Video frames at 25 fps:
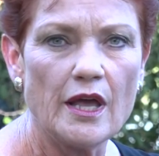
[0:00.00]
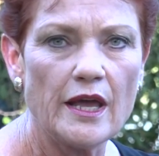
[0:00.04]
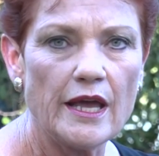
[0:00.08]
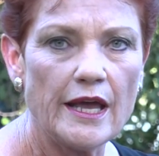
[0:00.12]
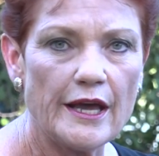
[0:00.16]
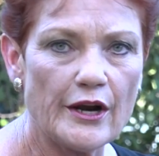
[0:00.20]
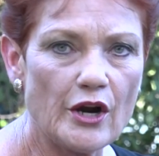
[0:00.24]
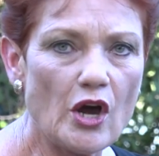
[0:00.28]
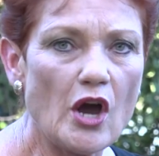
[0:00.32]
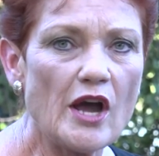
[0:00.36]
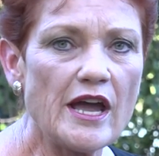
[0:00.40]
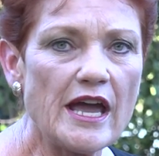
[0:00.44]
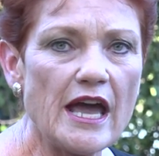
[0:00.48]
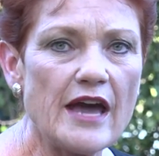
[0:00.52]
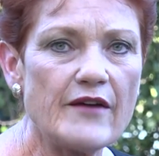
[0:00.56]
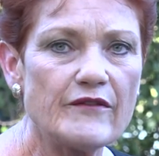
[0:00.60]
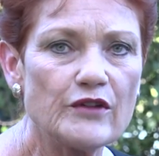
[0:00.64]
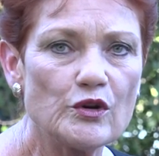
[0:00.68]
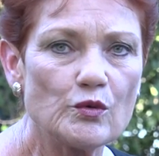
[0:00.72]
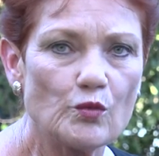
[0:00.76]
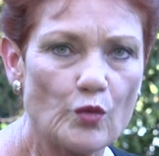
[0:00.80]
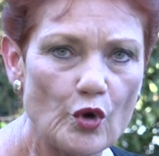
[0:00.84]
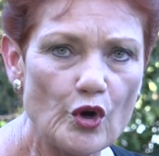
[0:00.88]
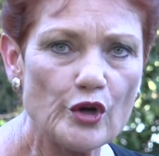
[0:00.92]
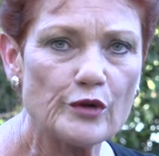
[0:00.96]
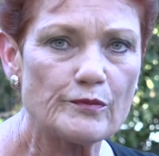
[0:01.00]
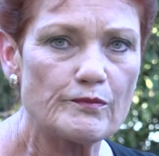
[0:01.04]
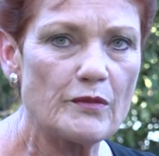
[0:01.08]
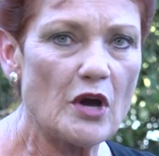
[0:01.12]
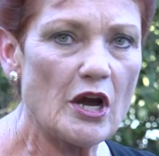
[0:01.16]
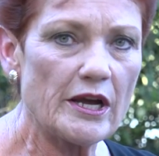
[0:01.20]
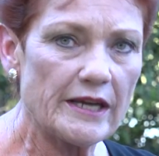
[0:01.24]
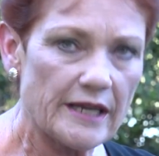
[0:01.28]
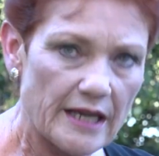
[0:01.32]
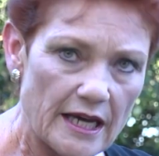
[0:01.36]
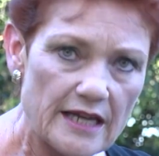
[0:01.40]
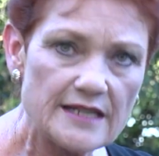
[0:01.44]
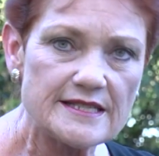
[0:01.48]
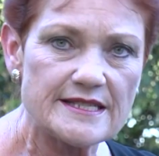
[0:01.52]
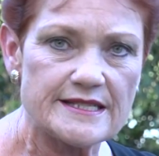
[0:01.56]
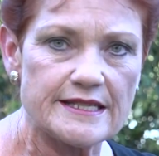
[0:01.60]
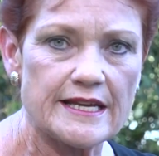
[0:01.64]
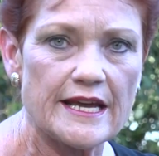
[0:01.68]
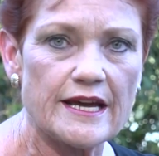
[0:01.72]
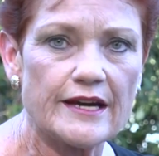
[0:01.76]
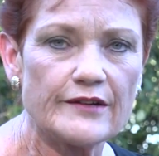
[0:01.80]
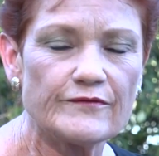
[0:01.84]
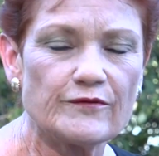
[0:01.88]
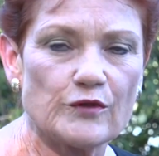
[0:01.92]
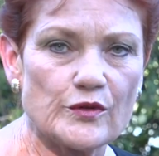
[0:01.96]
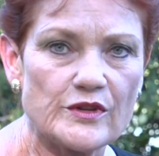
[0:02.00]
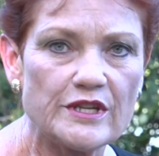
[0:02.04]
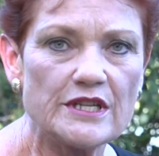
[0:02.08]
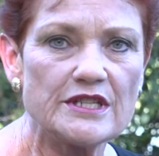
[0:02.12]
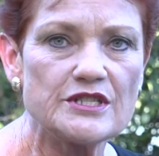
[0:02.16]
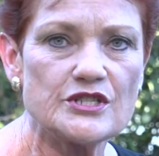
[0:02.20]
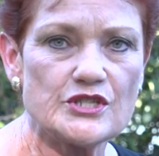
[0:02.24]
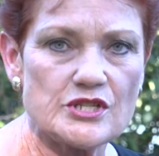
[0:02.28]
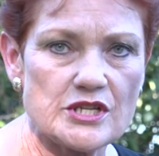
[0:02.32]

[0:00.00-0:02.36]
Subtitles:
And I haven't worked my guts out for these